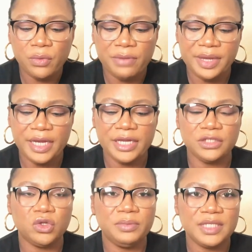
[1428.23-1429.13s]
we're making a
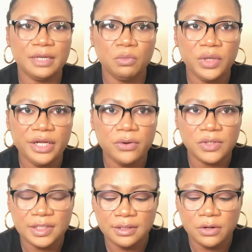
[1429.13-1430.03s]
stop is at Molly Goddard